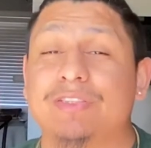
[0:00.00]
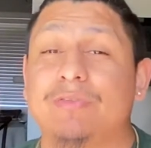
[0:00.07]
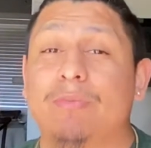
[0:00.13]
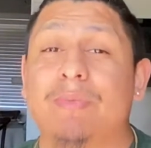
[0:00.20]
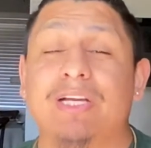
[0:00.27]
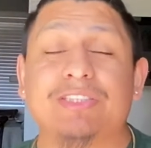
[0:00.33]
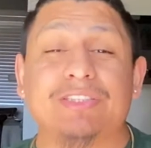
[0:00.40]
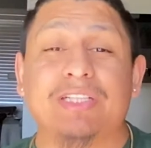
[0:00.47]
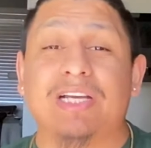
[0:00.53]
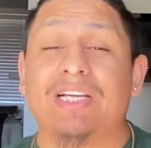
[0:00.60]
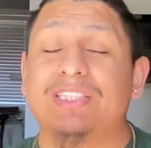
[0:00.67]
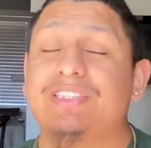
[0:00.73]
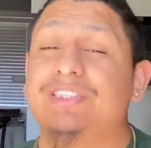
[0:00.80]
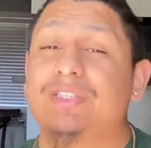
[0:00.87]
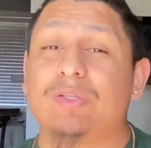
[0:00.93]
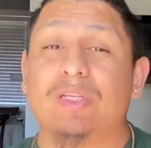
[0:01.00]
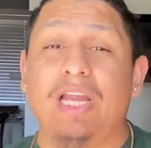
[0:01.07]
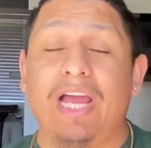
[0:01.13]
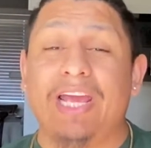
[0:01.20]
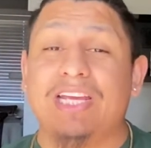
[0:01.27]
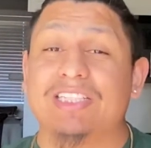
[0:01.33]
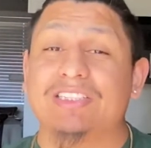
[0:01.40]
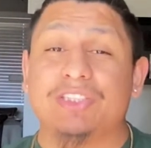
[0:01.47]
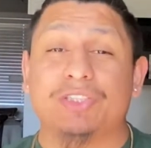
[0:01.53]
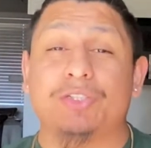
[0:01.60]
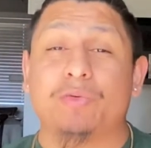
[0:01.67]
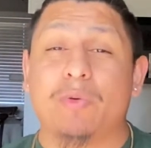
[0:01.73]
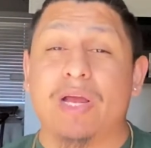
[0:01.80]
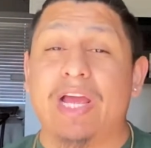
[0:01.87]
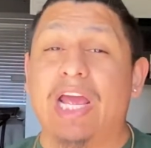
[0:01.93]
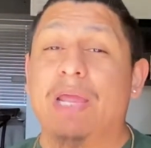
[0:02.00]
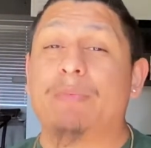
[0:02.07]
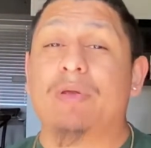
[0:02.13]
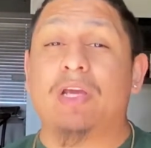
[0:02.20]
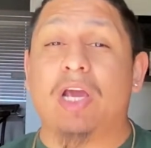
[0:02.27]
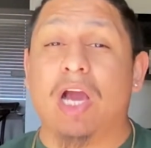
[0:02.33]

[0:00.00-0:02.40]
to remind you guys to like, subscribe,